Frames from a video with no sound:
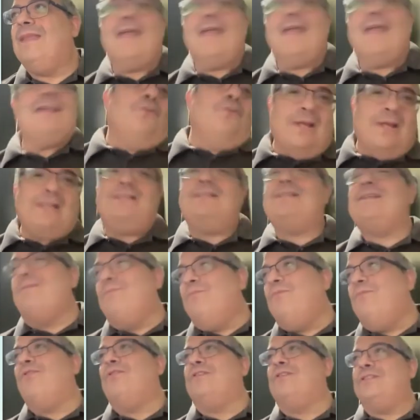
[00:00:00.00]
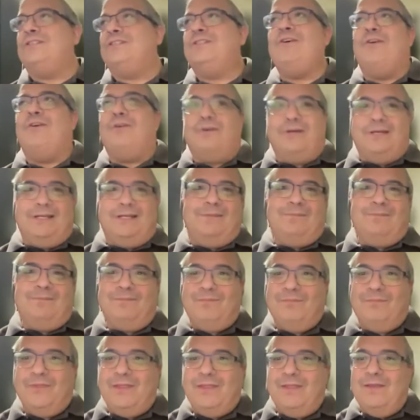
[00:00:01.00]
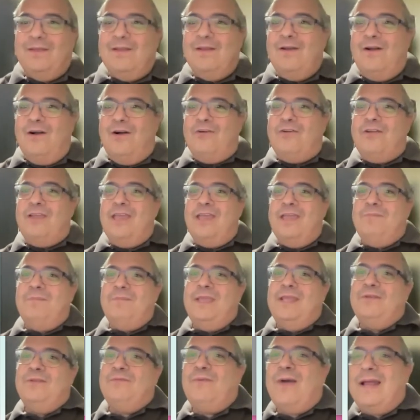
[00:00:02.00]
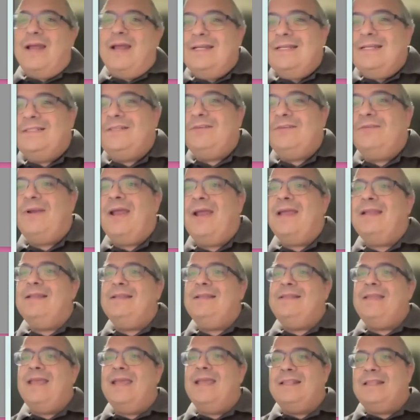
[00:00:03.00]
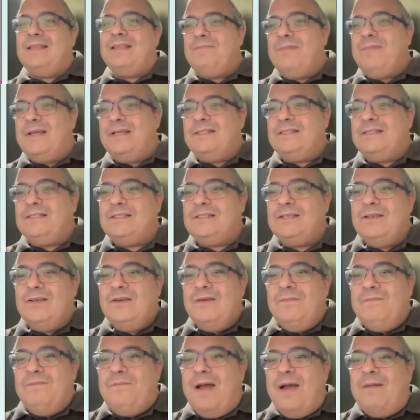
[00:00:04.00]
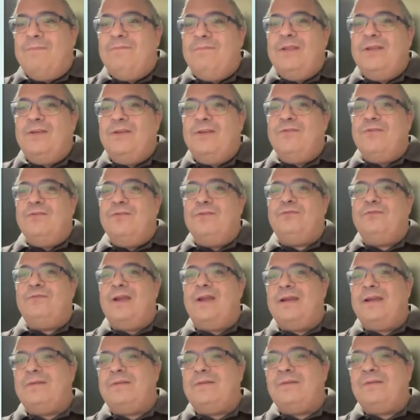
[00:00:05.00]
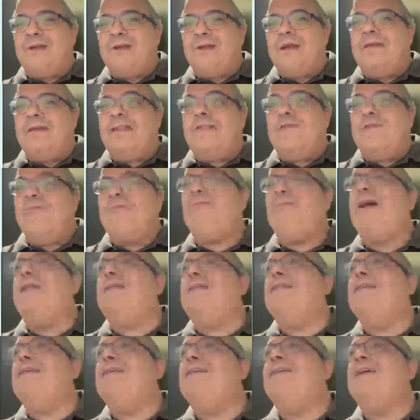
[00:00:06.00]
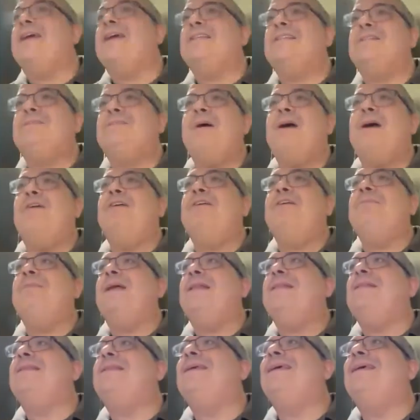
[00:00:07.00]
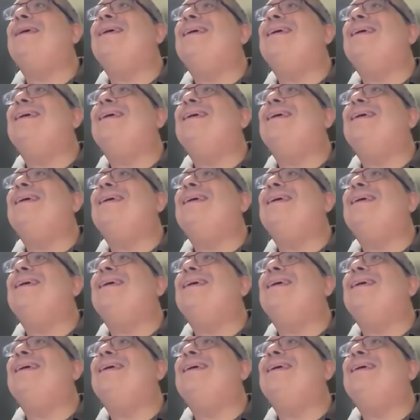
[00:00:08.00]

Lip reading: And you wait some more, sorry. Okay, meanwhile, is there any database public good retroacting funding experiment?